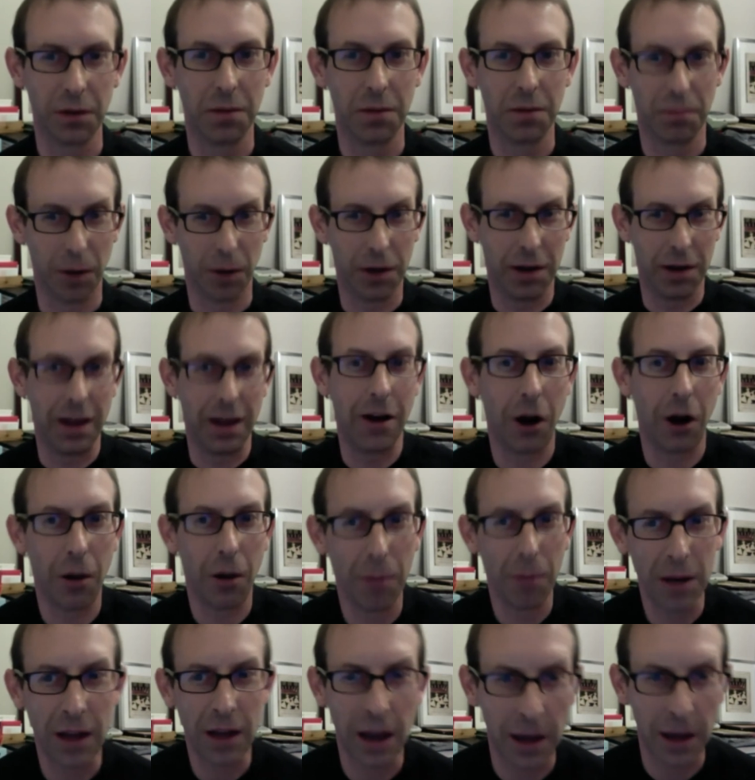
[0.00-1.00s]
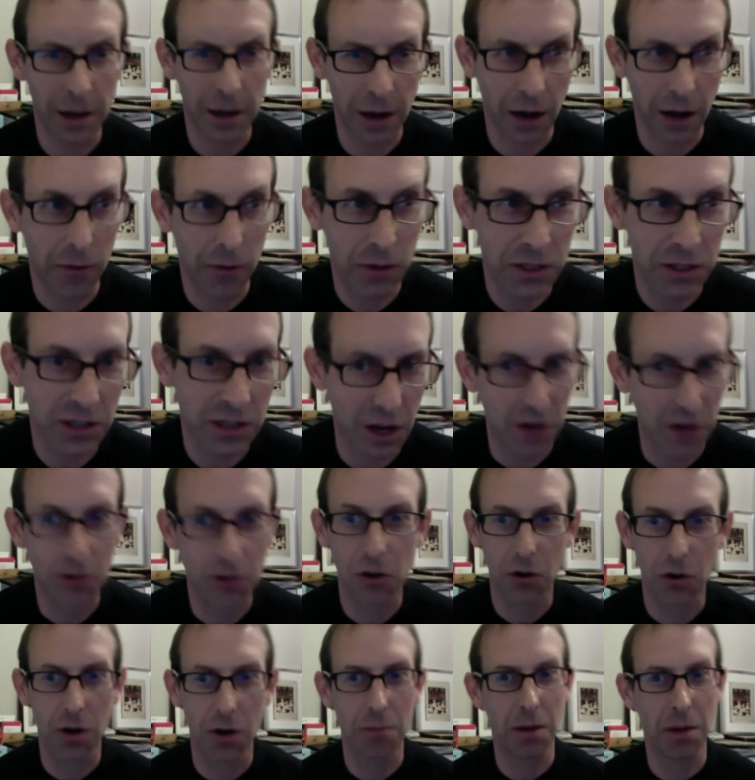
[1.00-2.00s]
But it all began, I would say,
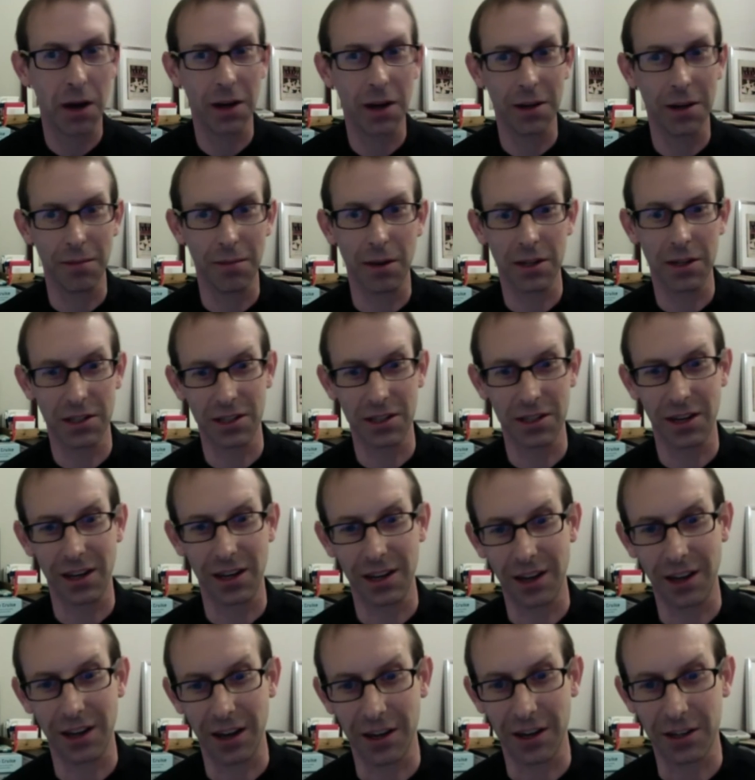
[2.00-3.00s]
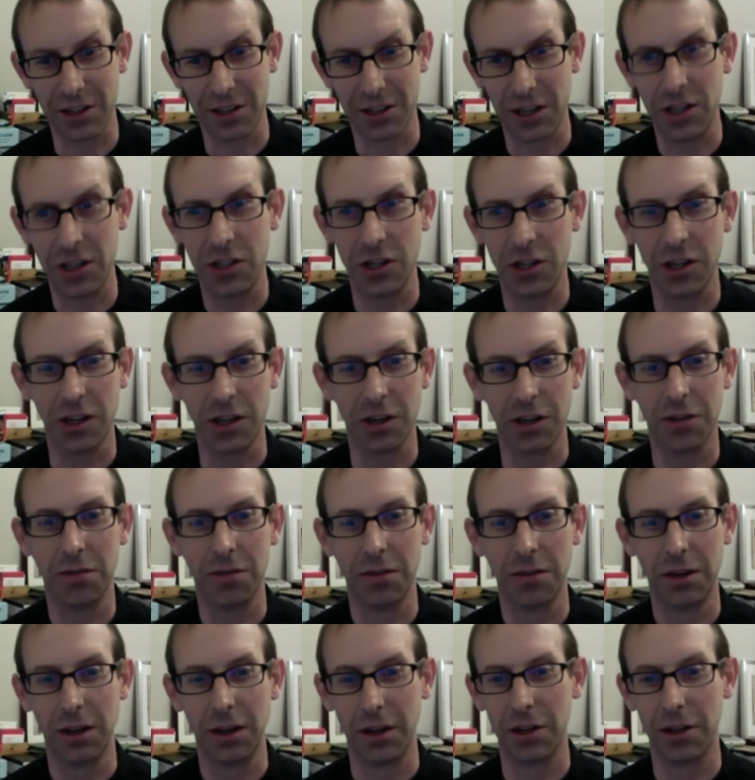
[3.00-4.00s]
during my stay and teaching
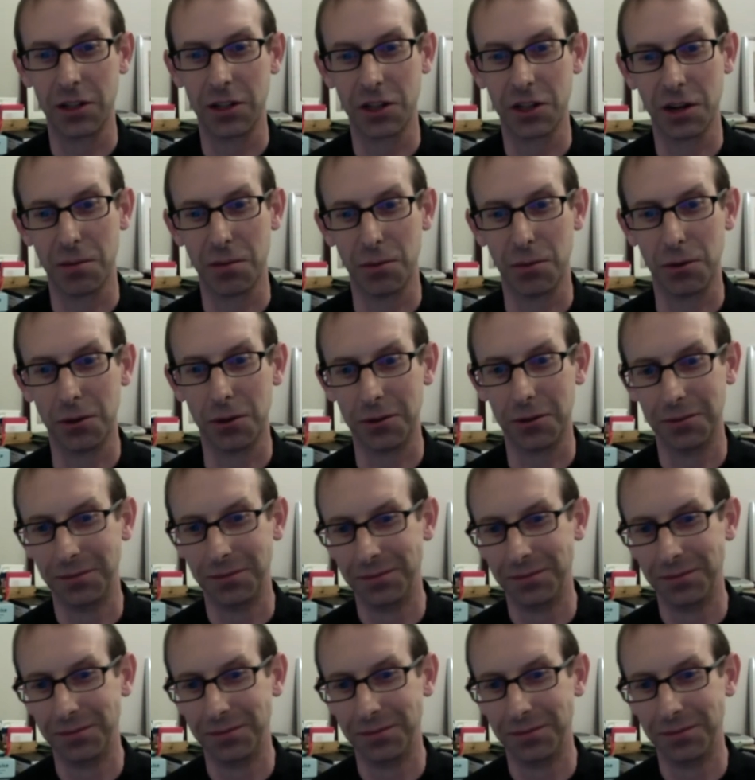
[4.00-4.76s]
in Istanbul.